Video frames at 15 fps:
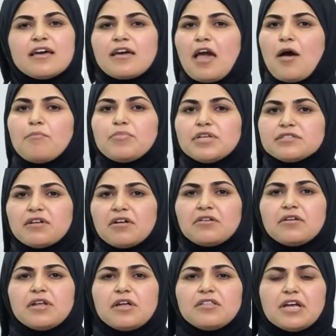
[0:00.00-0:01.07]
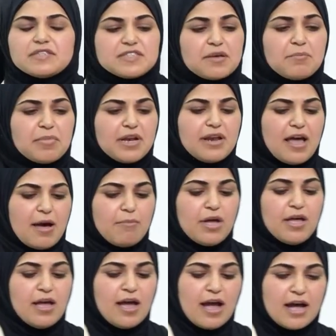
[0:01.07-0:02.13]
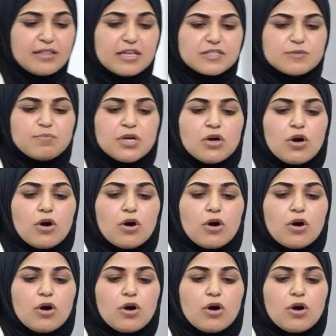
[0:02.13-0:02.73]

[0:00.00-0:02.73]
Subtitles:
can be done in a simple lab. And spin